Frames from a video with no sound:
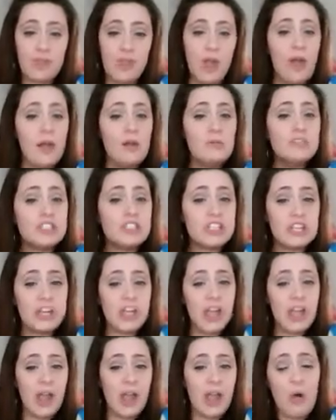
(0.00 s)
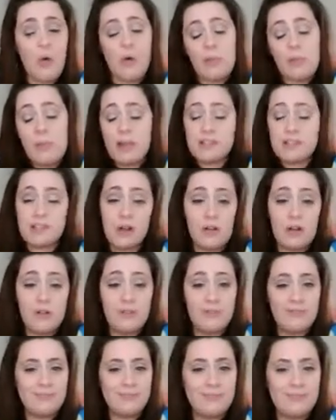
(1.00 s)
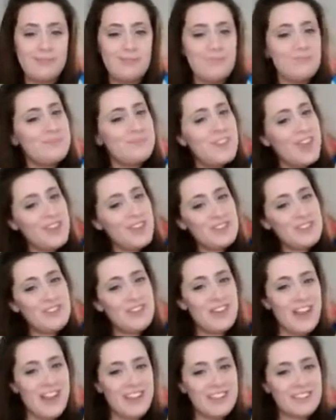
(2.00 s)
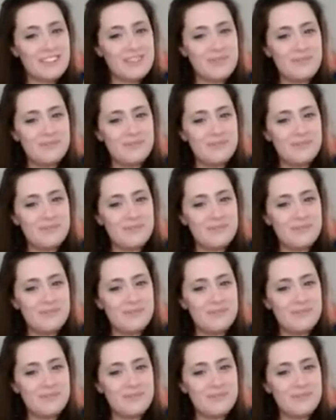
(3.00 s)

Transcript: I'm just gonna hang out with myself and you guys.